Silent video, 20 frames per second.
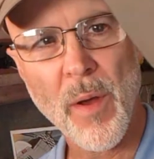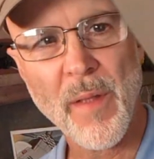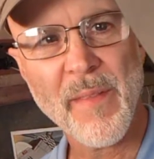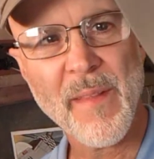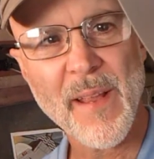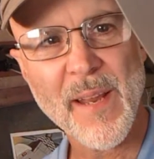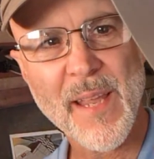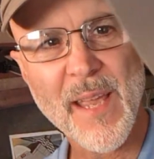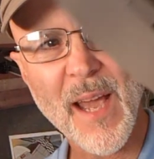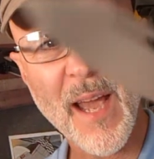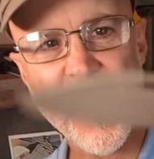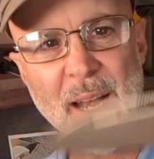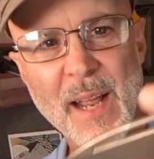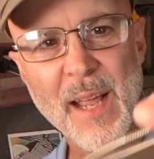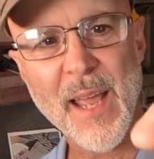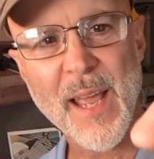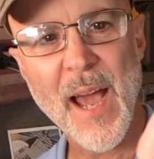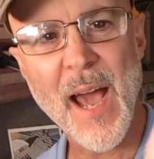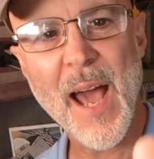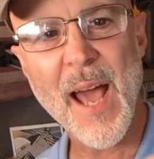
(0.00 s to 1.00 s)
that kind of
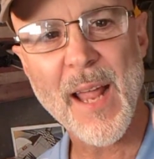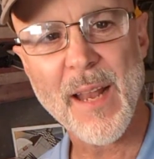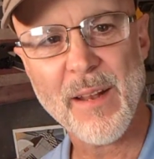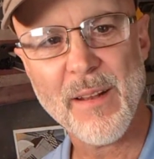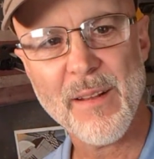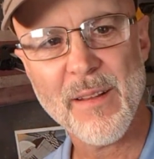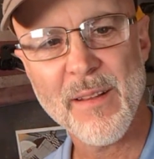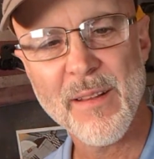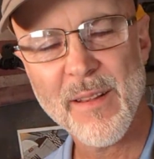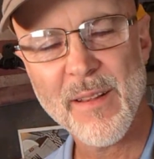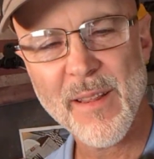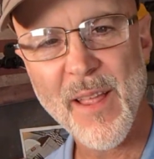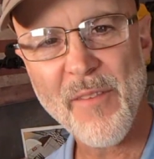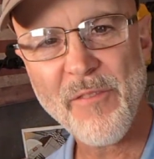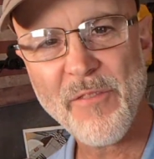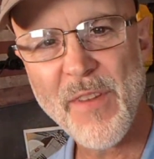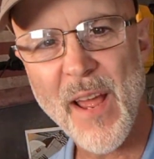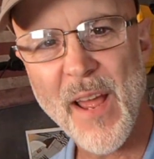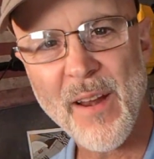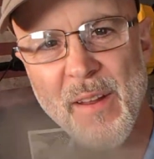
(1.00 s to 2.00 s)
got
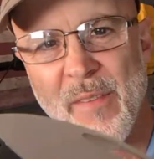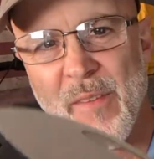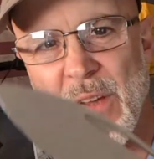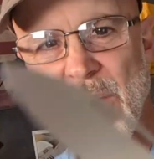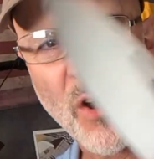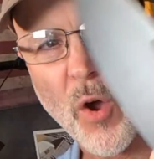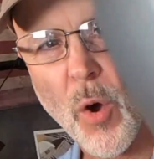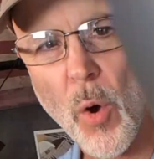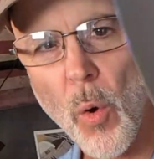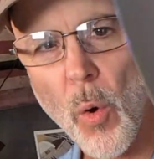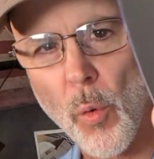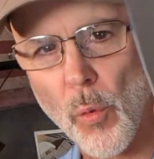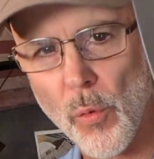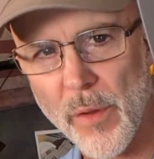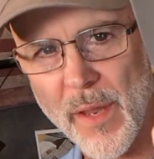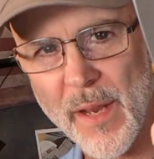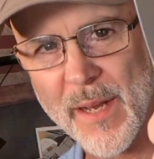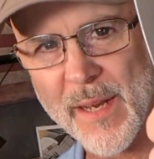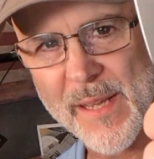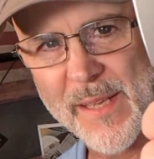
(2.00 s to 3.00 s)
left out in the cold.
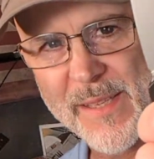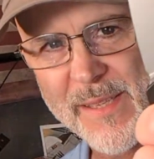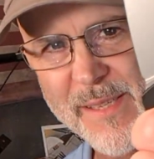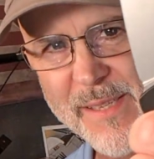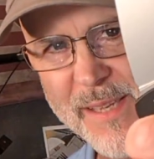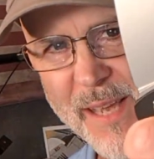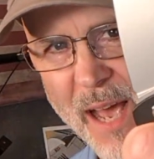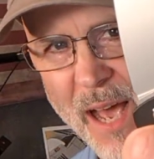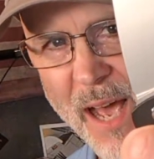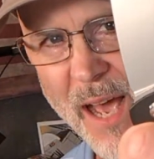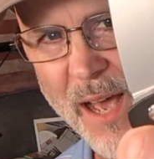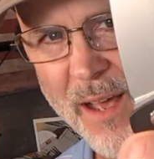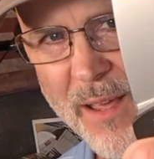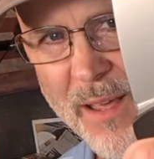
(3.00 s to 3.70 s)
And it's a